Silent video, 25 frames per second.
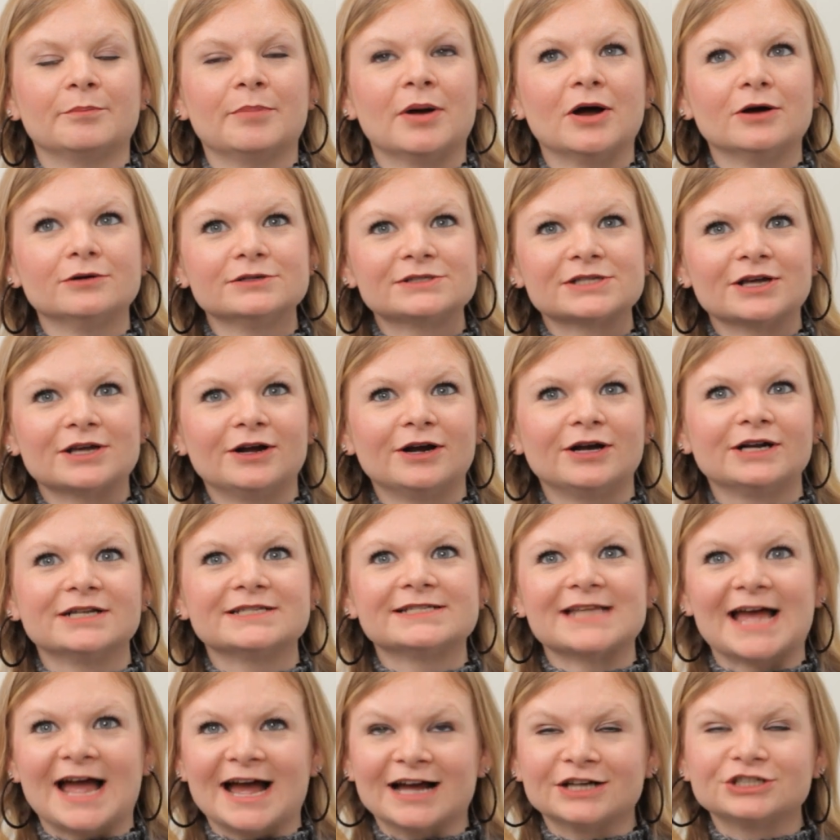postcard
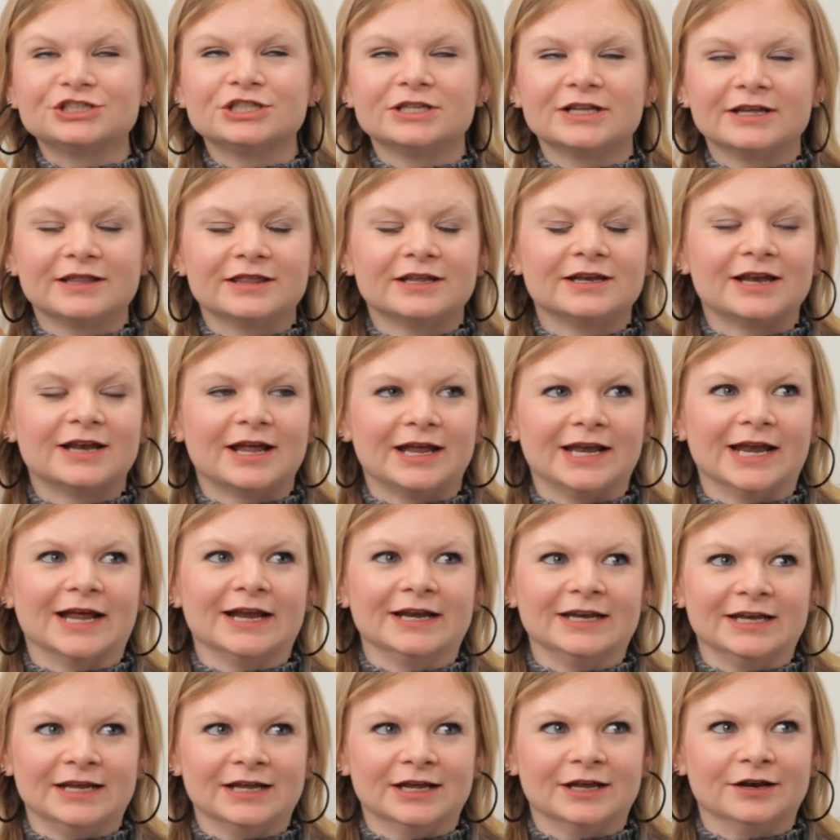is actually the
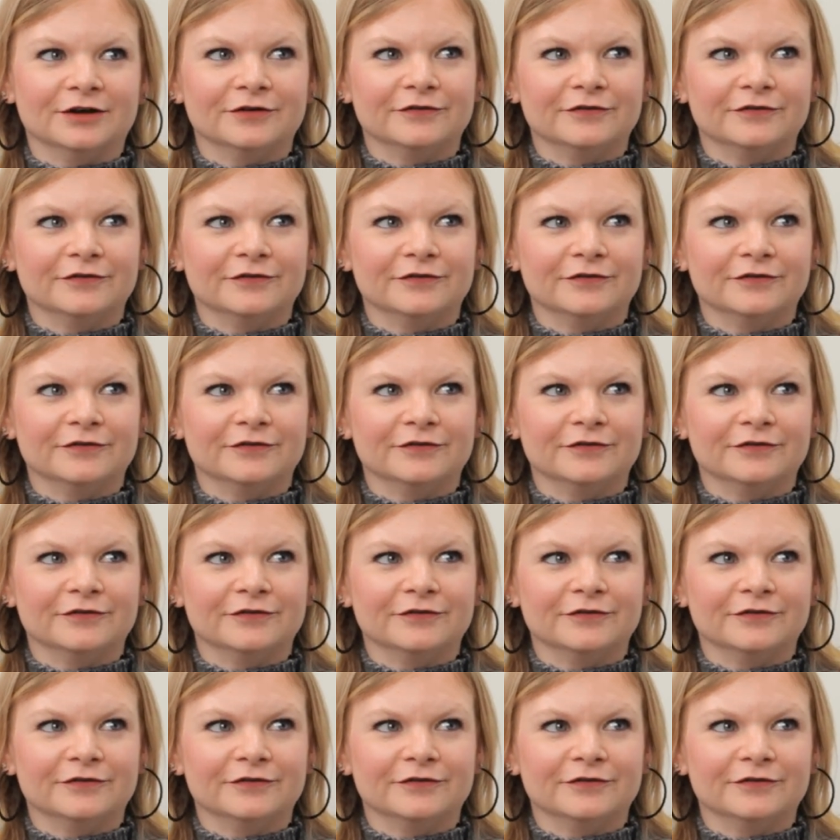990 IN